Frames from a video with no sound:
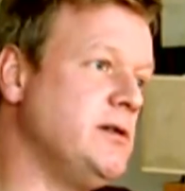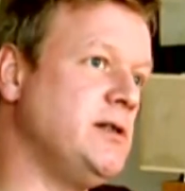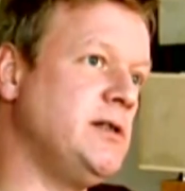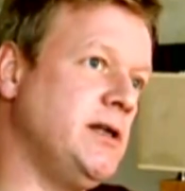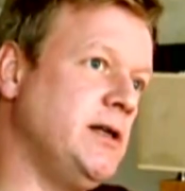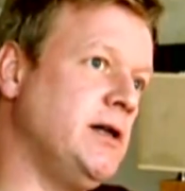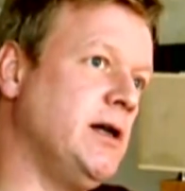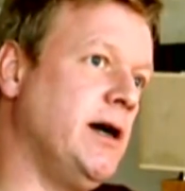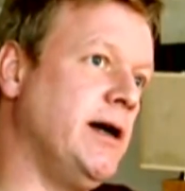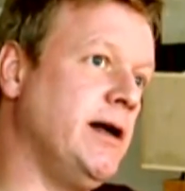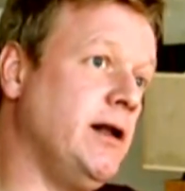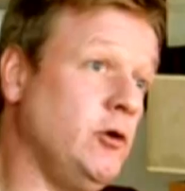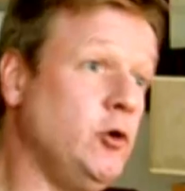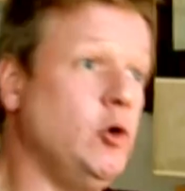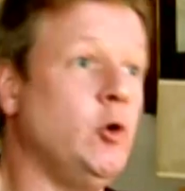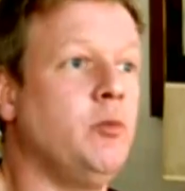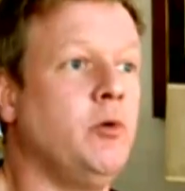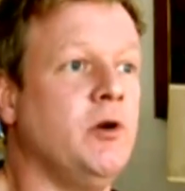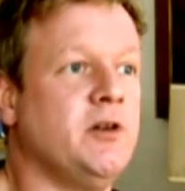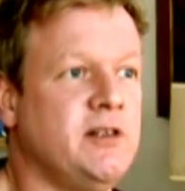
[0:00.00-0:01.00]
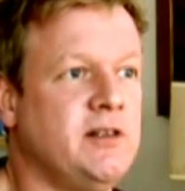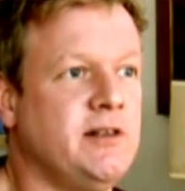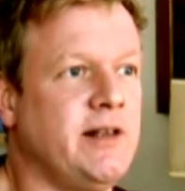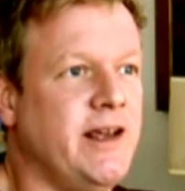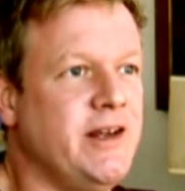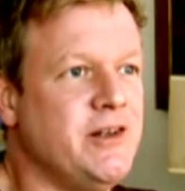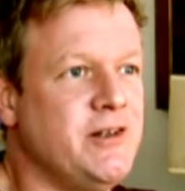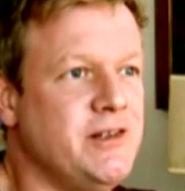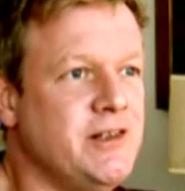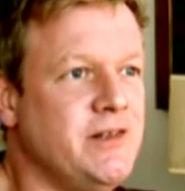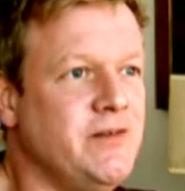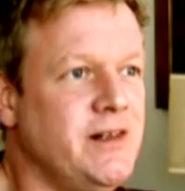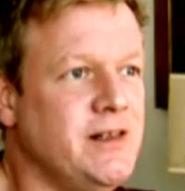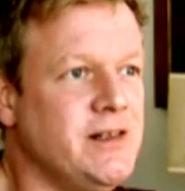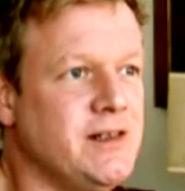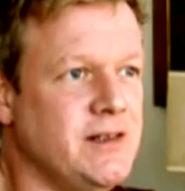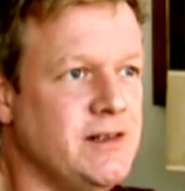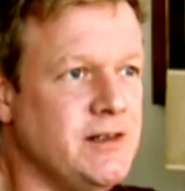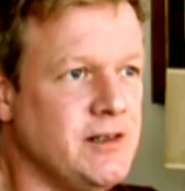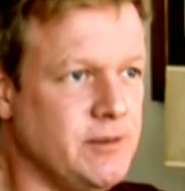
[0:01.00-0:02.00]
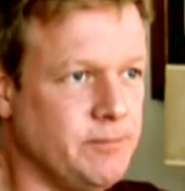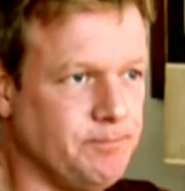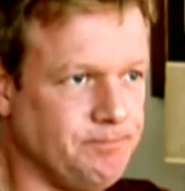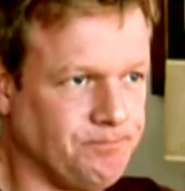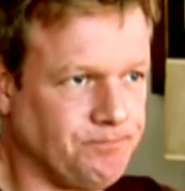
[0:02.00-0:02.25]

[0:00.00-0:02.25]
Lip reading: denial, your protestations of innocence.